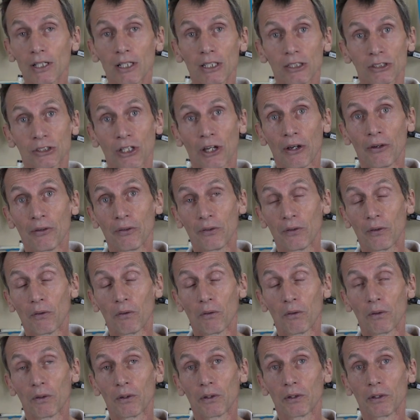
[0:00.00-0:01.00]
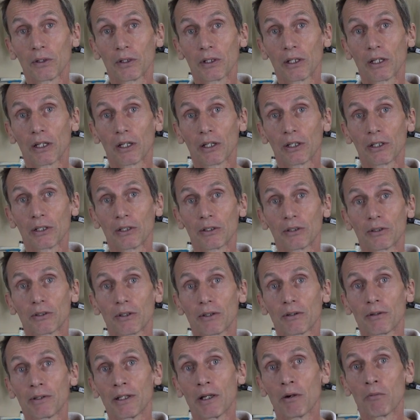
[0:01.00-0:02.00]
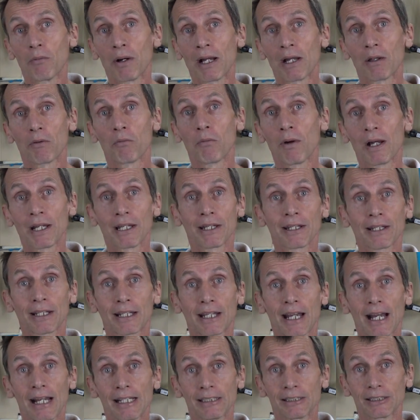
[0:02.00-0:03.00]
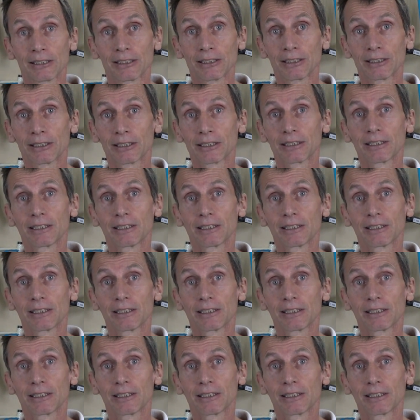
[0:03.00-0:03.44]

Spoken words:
so, you know, one of the cases